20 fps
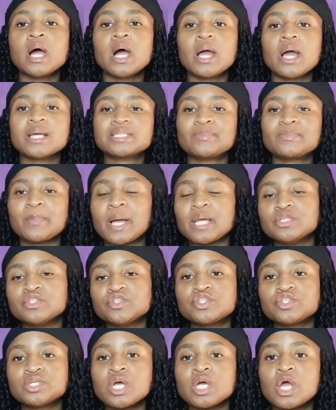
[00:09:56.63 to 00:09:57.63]

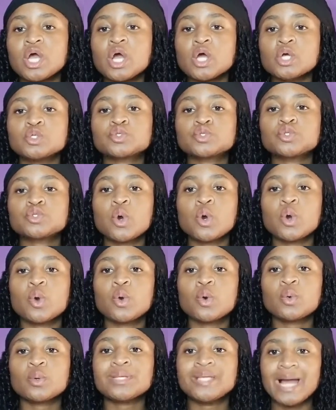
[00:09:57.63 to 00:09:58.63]
expunged.
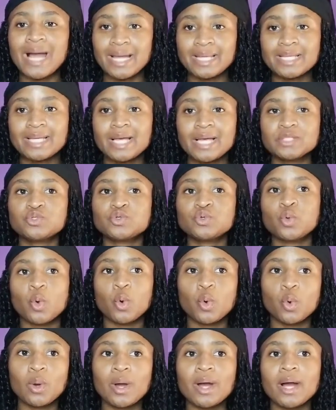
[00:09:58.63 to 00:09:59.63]
So yeah, he had to
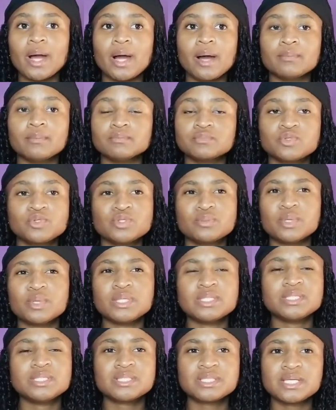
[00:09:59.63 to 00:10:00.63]
go to the
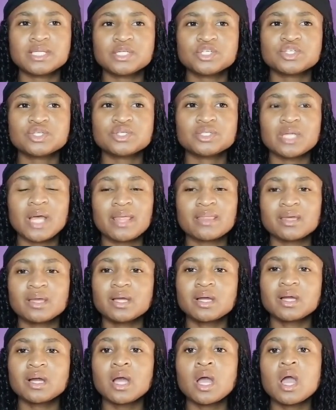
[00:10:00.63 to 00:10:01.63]
police station, I
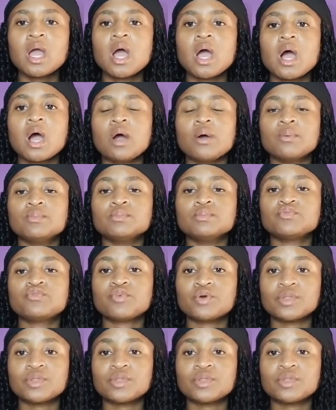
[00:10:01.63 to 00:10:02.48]
think, for